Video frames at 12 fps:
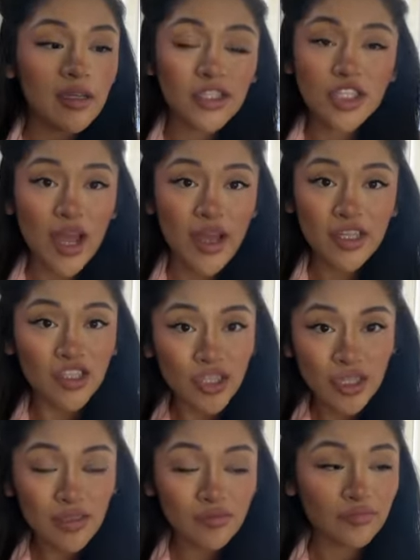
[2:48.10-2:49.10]

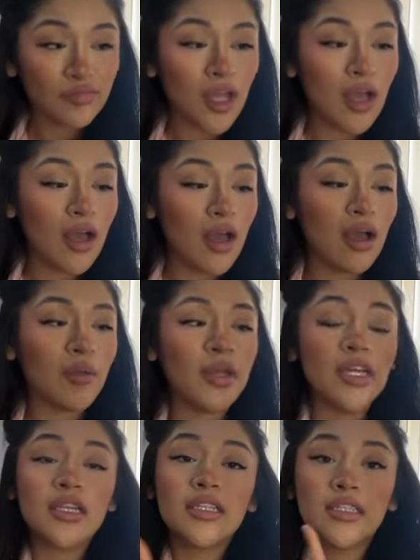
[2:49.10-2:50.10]
Chi.
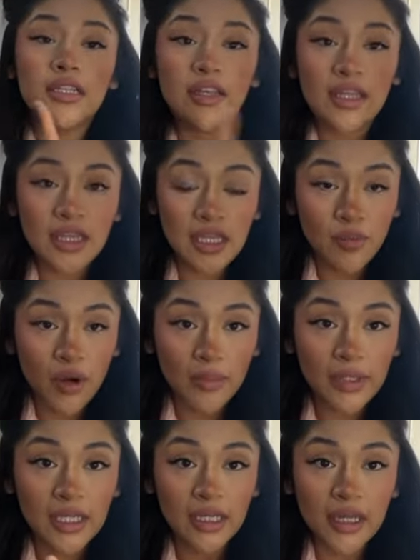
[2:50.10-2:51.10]
It is in the
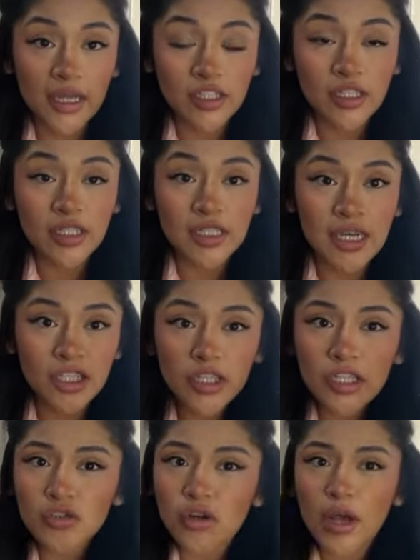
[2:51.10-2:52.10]
Barbie collection. This
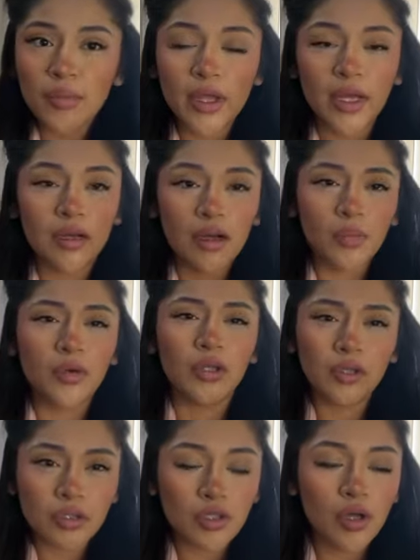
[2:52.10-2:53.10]
actually dropped like a couple
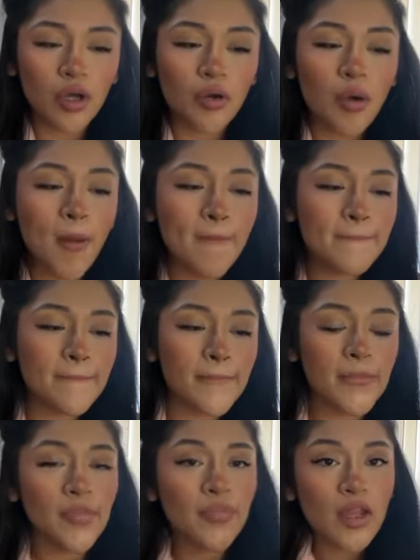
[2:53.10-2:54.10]
years ago,
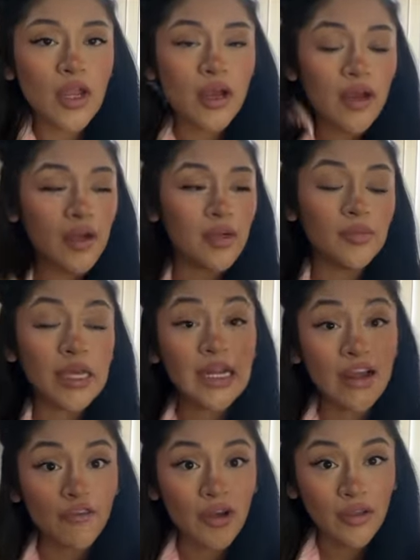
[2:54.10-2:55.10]
and I
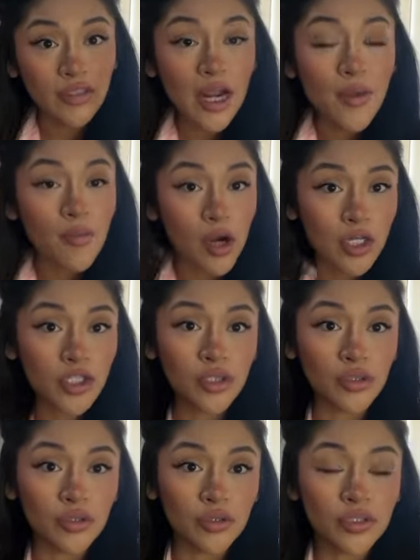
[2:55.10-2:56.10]
found it at
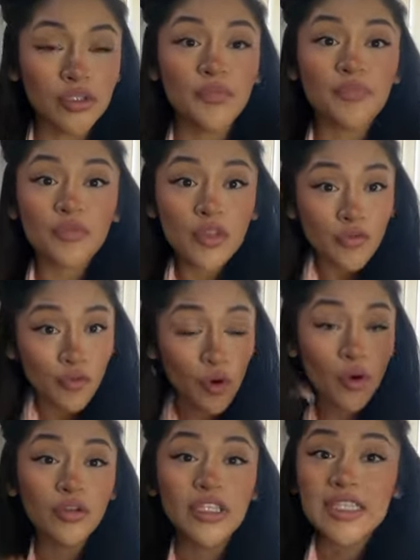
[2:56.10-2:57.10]
Marshall's for
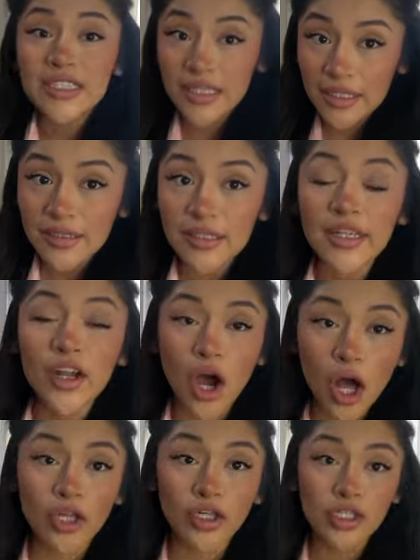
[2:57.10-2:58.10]
only $60,
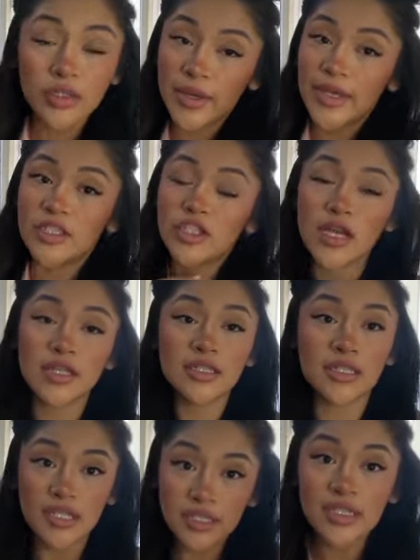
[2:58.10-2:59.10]
bitch.
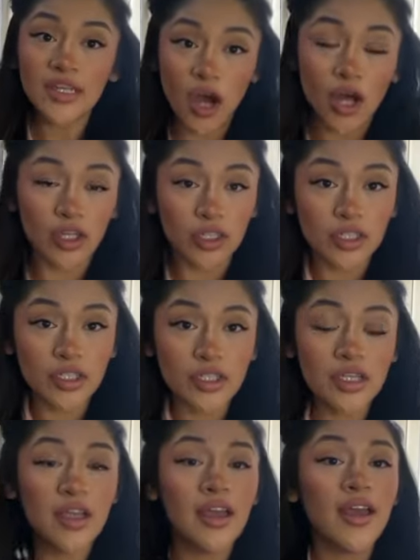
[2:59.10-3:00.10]
$60.
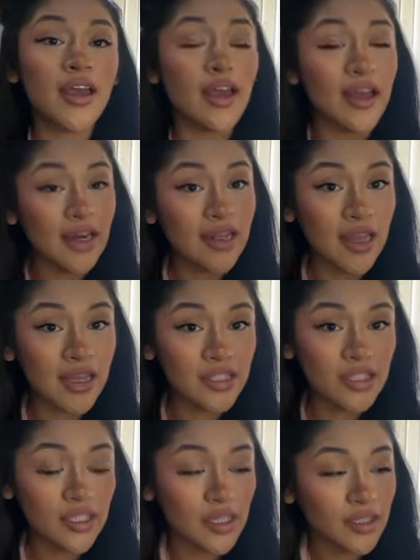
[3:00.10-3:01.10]
I got it
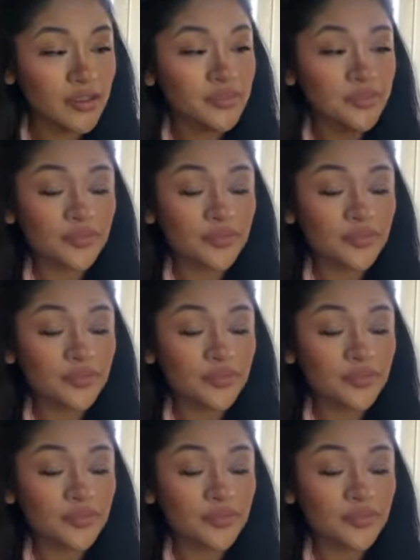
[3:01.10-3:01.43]
last year